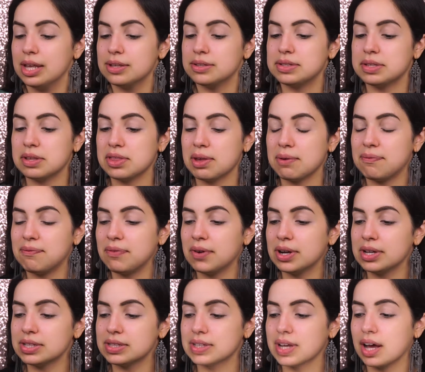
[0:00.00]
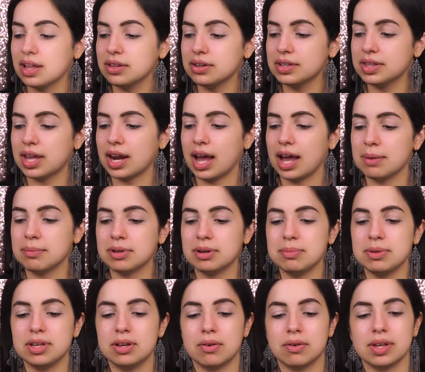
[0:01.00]
So the first color that I'm
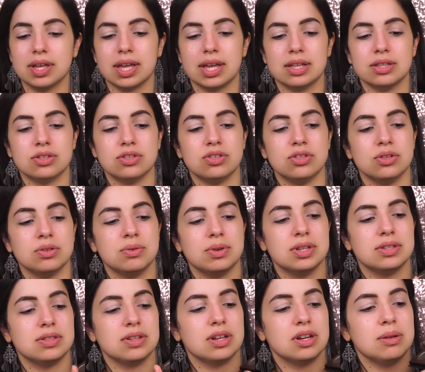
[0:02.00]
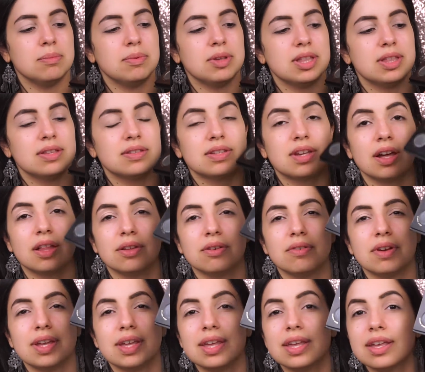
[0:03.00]
gonna be going into is gonna be this
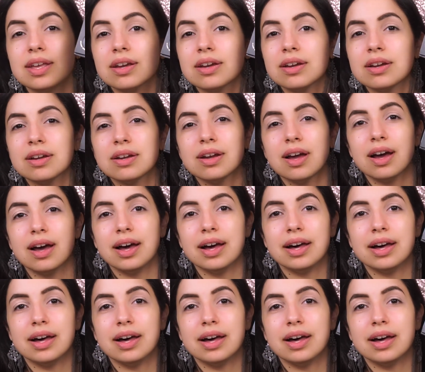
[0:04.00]
color right here.